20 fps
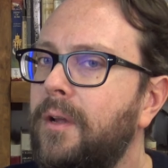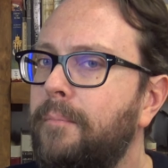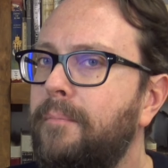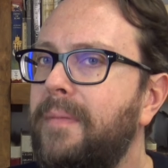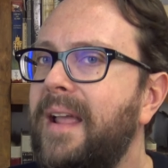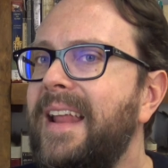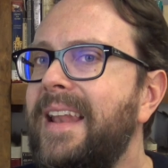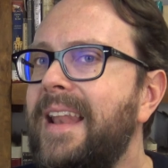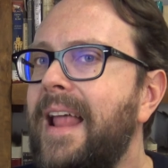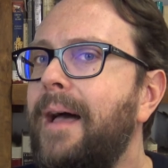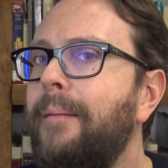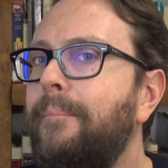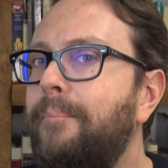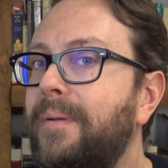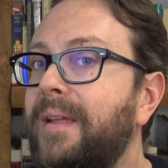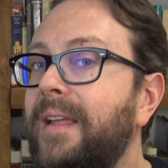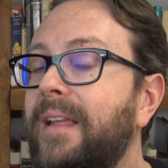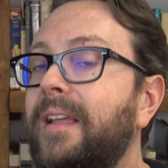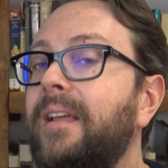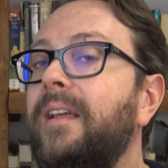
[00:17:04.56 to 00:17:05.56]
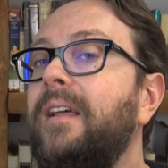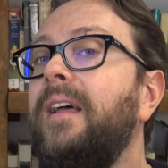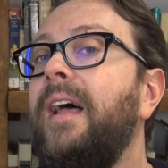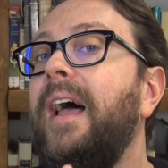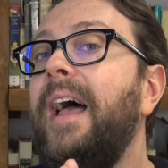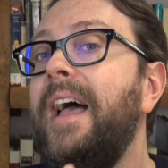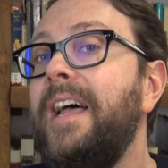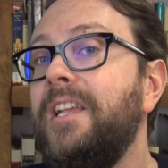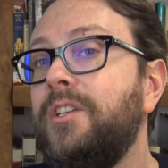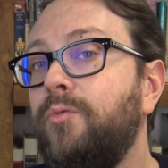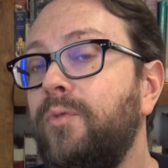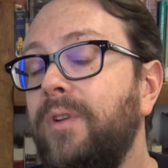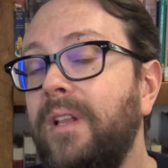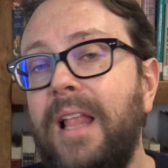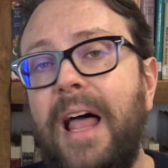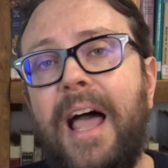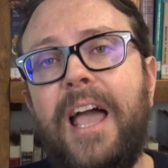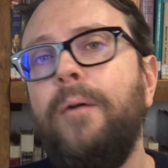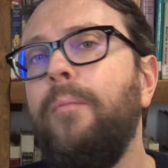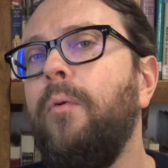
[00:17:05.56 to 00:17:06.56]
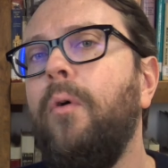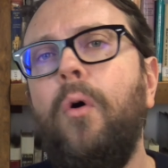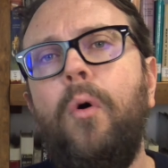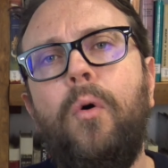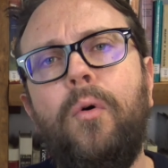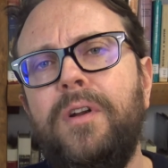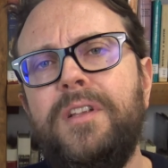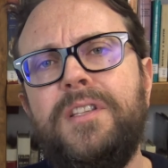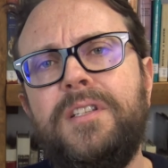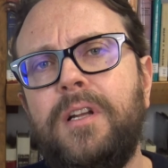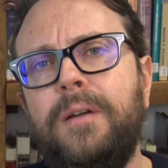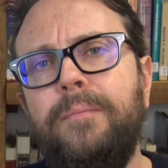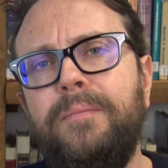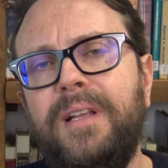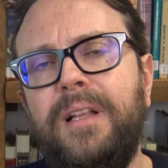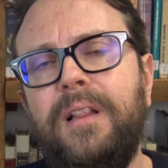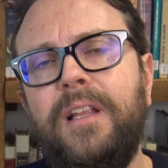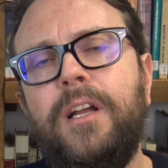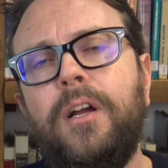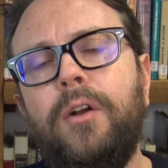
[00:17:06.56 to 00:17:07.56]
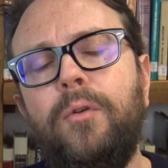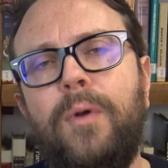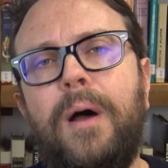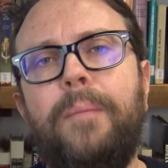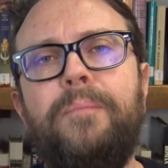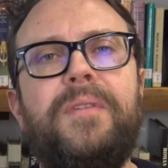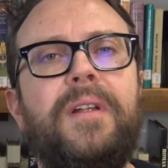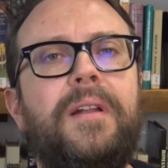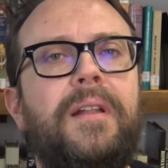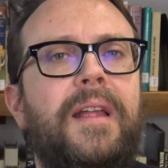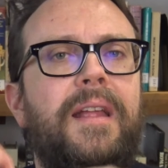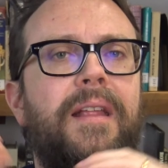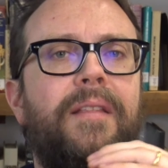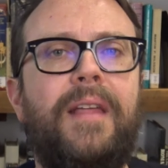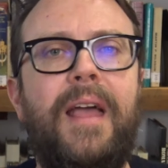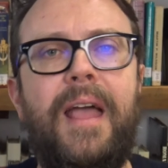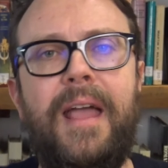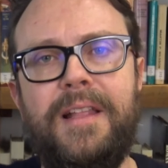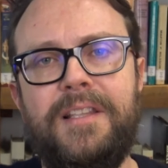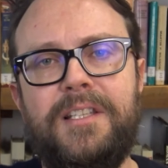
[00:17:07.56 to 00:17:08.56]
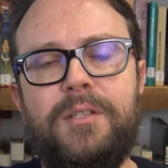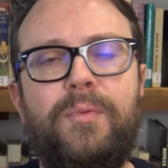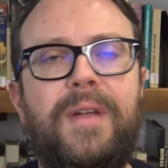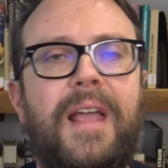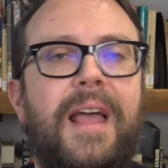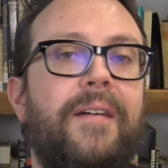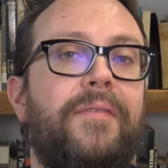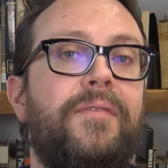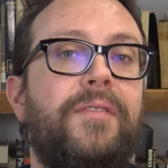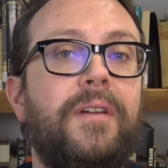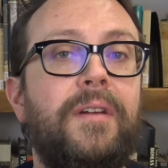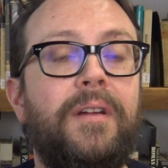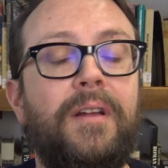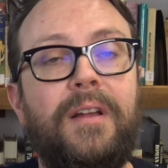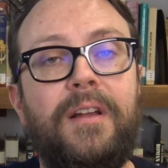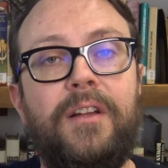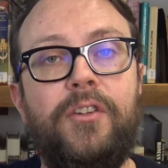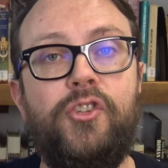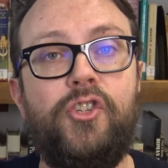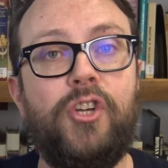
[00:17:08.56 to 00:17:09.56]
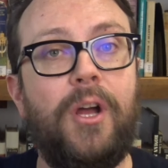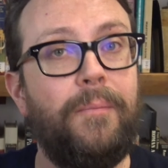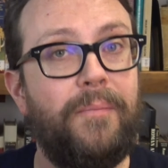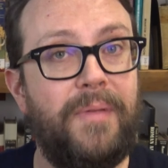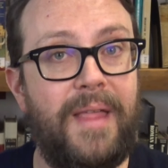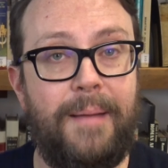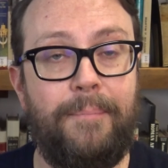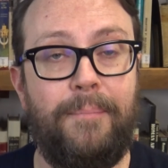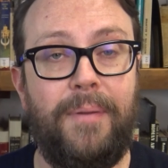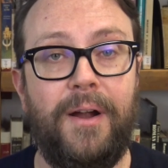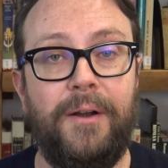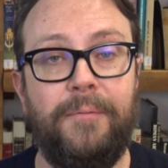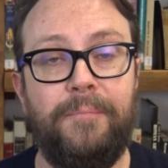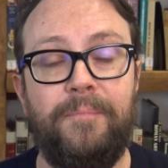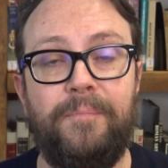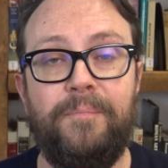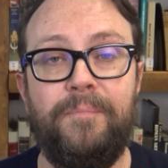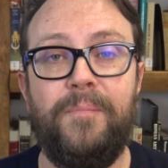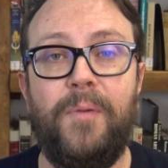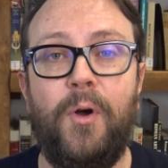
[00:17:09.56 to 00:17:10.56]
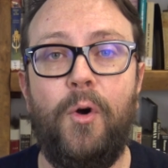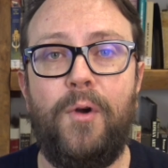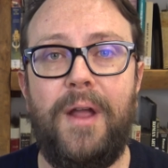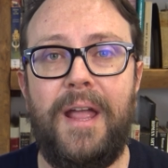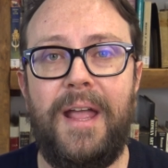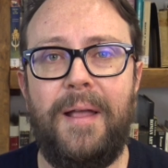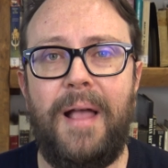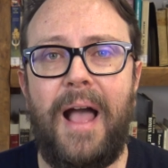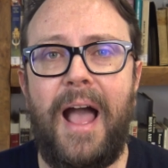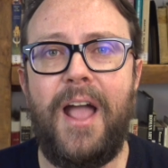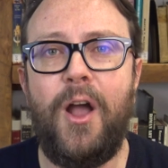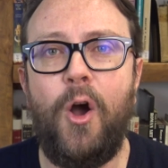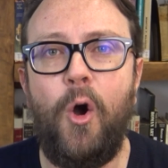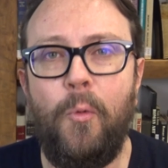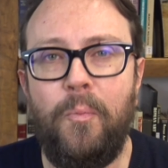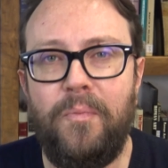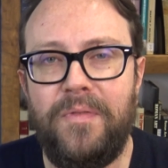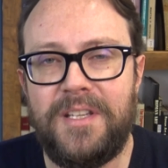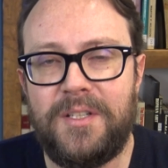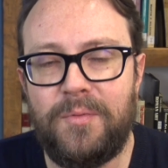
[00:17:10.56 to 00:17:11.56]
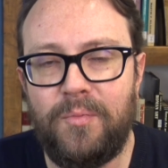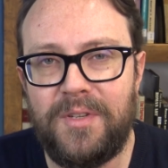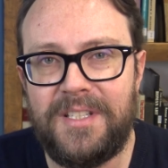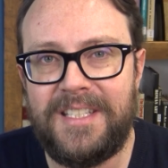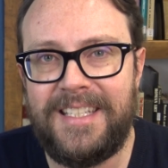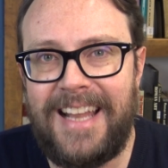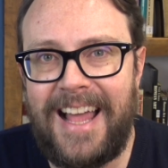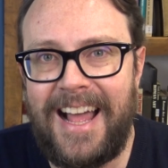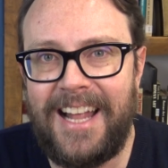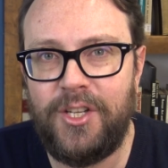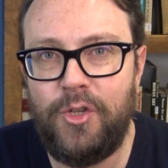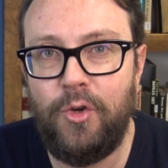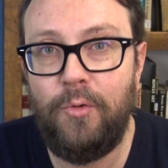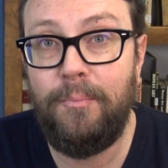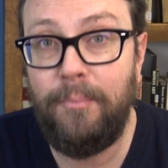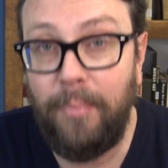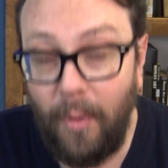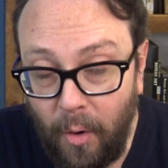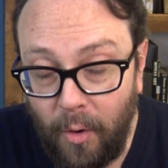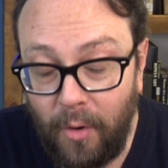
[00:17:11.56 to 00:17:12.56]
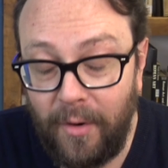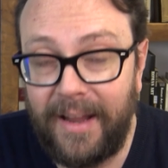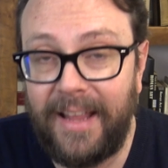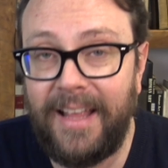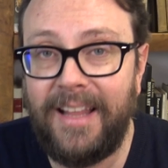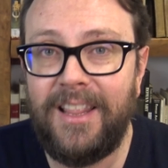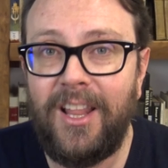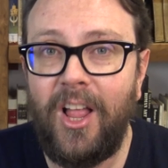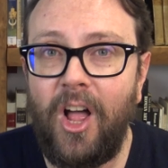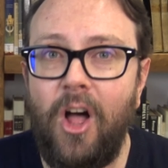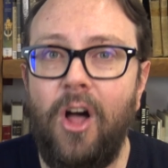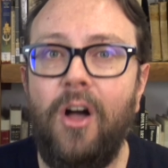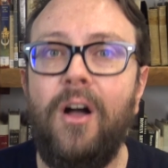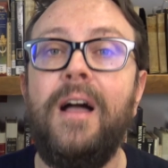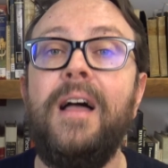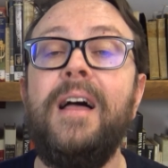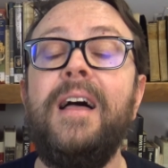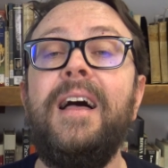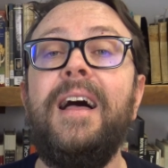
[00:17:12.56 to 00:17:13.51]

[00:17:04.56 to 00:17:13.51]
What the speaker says: may not be as reliable, or it's completely corrupted, and hence we have to jump that part. Okay, I hope this was not too boring and long.